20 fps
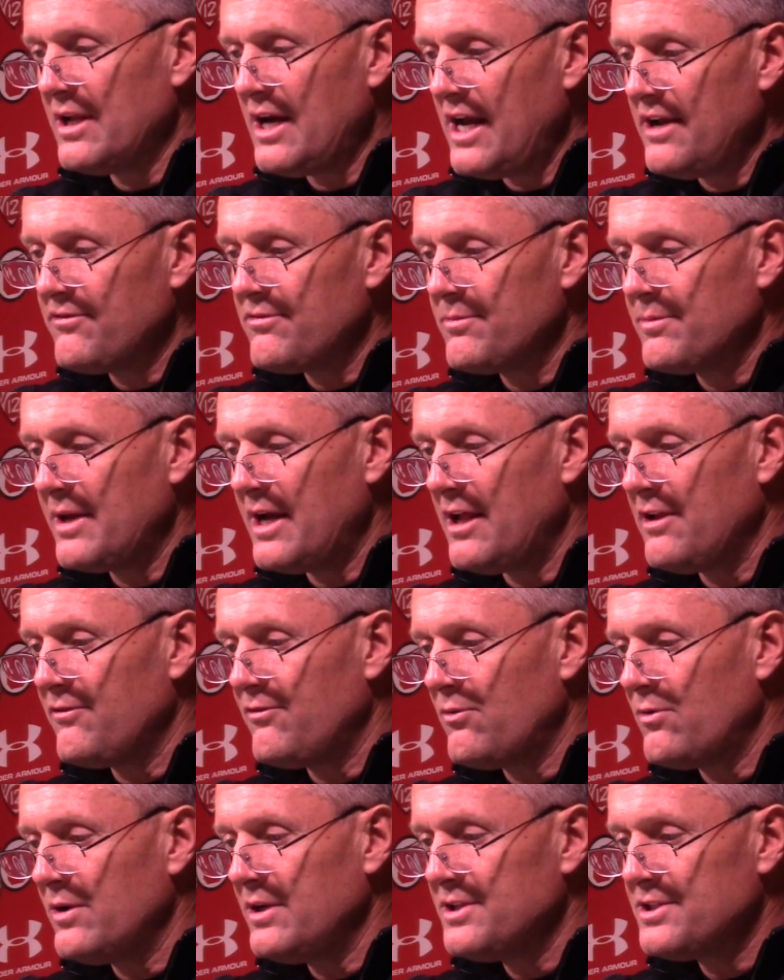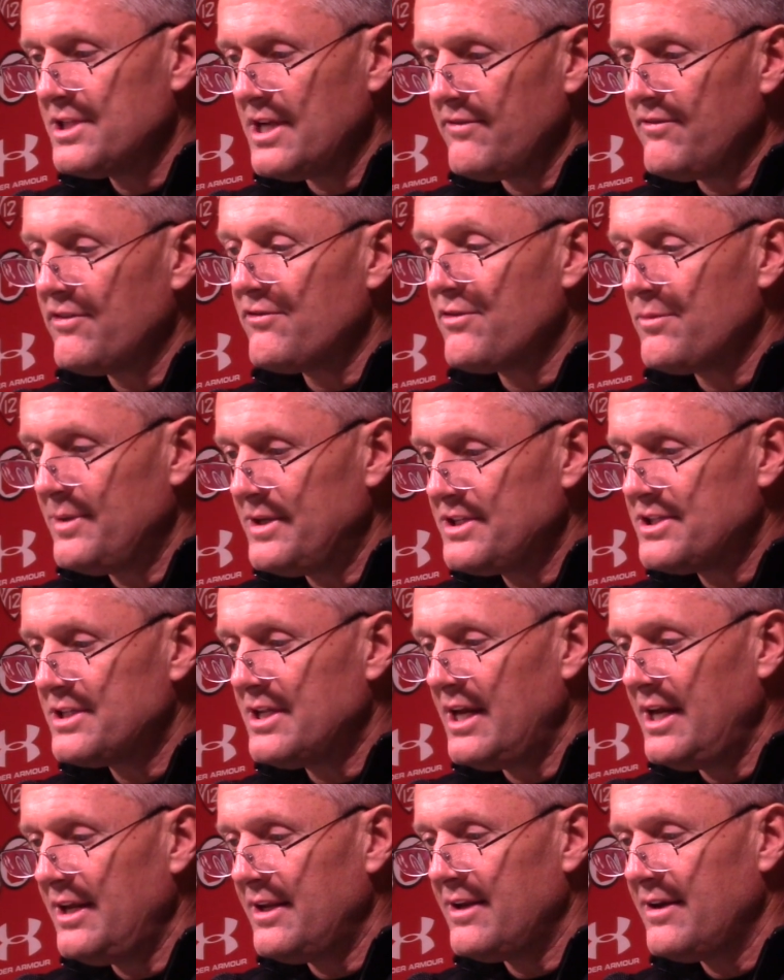9 from California, 7 from Penn
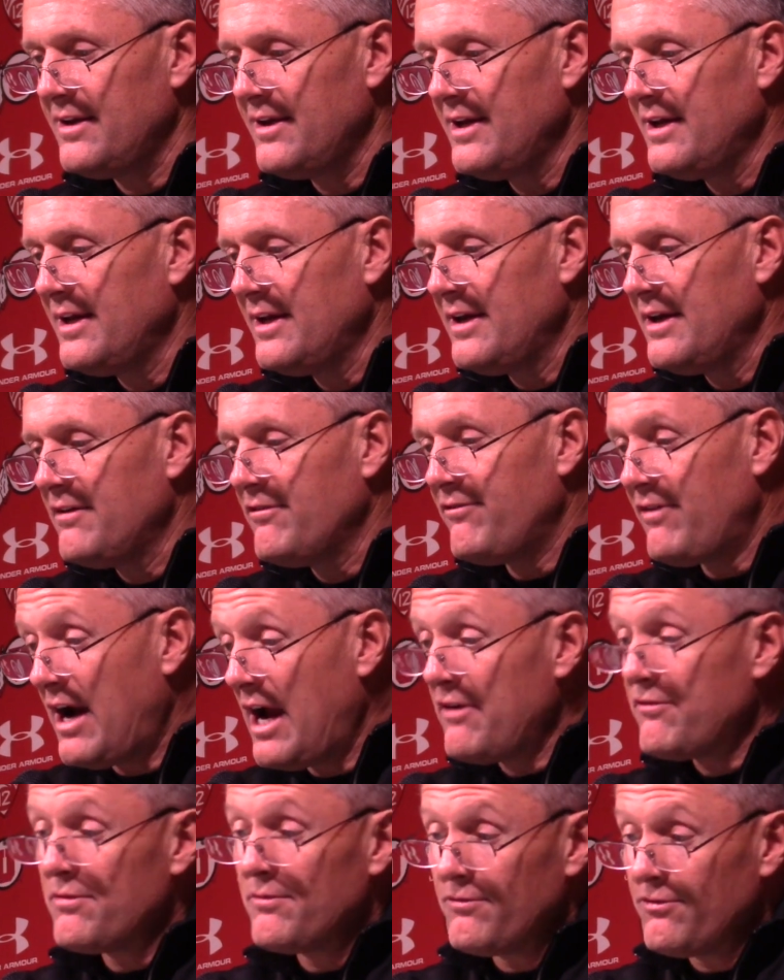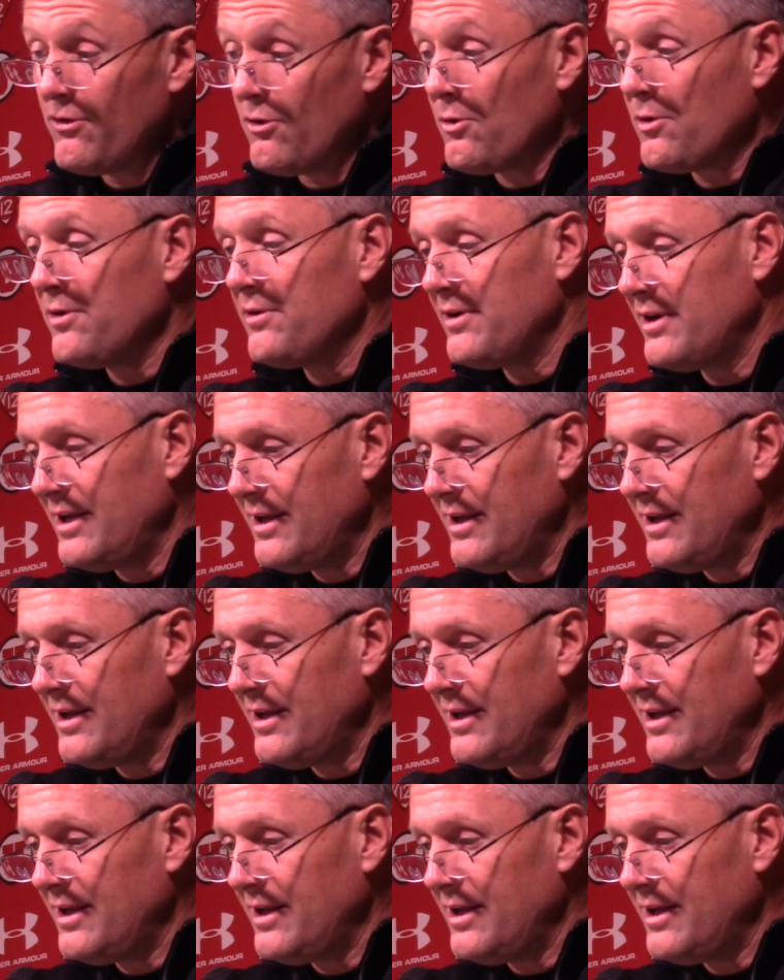State, 5 from Florida.